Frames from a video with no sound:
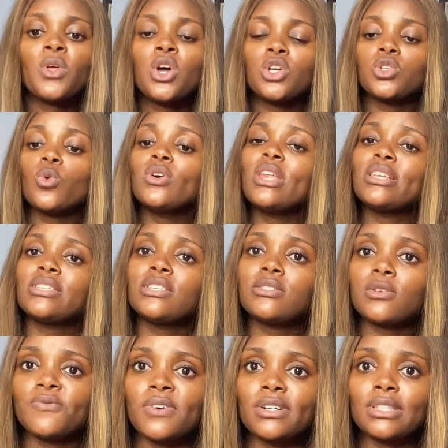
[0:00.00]
So when I say
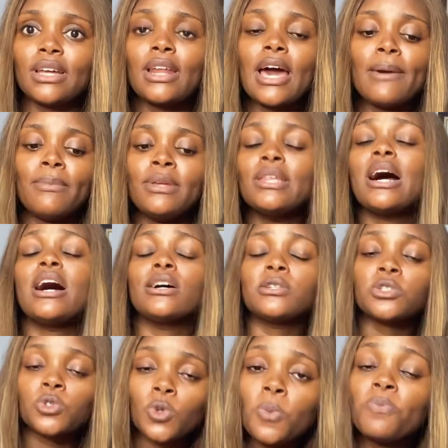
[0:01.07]
surfactant, I mean our
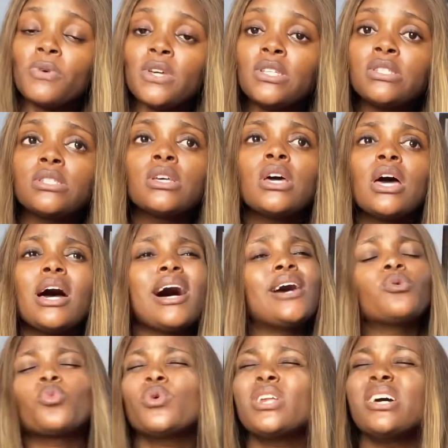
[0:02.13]
soap base
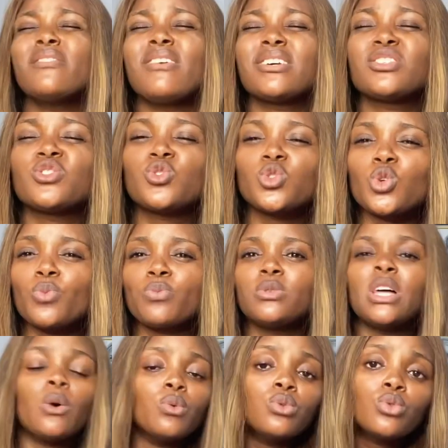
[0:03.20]
and whatever soap
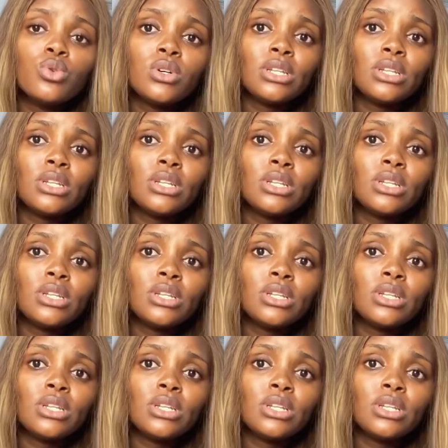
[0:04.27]
that will go in.